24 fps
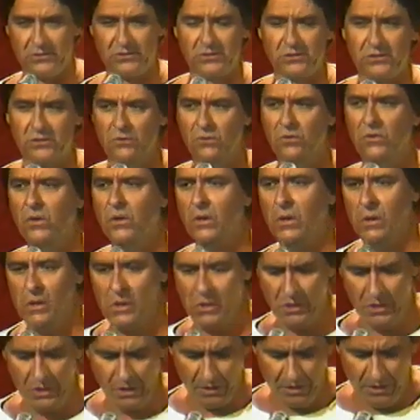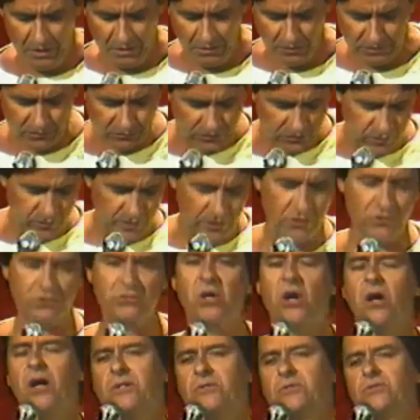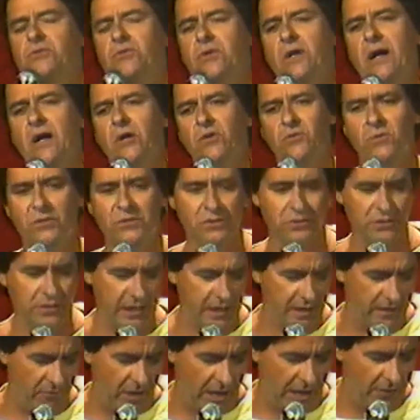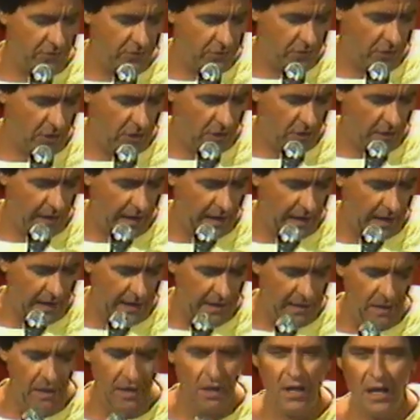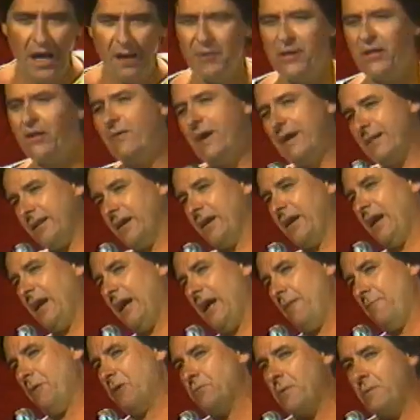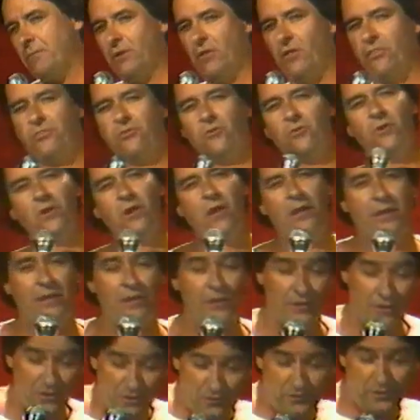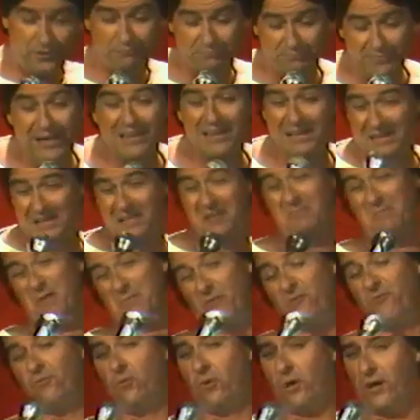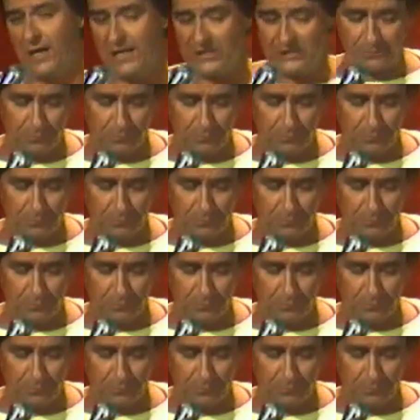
still still was one of those horse trials, which is kind of nice, you know. And I mean, you're at the game; it's maybe the third inning. You're going, I'd like to have maybe four guys